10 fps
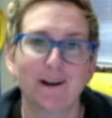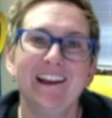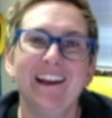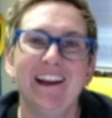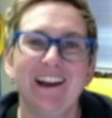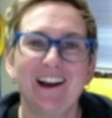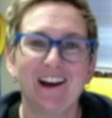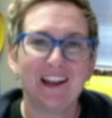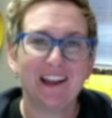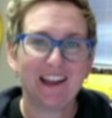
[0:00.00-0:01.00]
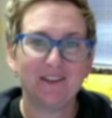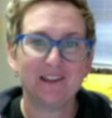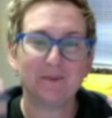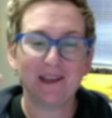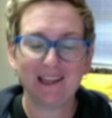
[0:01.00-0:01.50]
a word. if
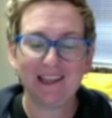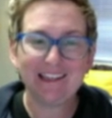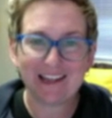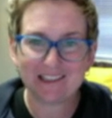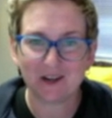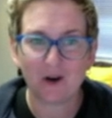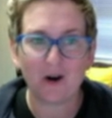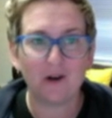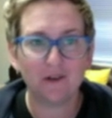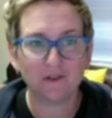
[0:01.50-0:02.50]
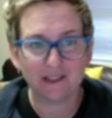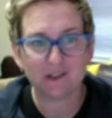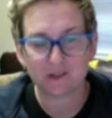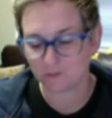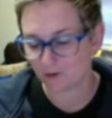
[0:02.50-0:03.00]
it's being indexed at all.
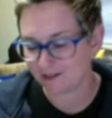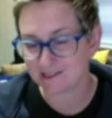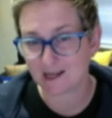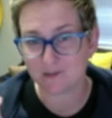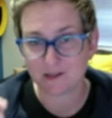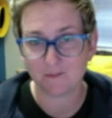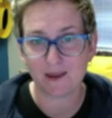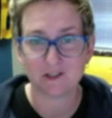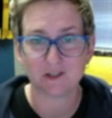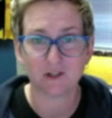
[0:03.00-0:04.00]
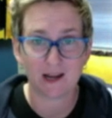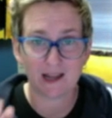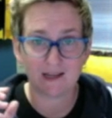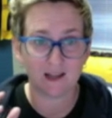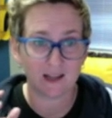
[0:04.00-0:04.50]
These are some great steps to make sure
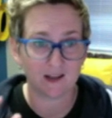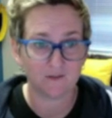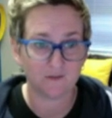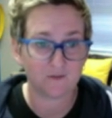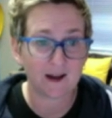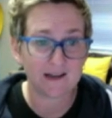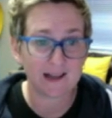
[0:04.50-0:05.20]
and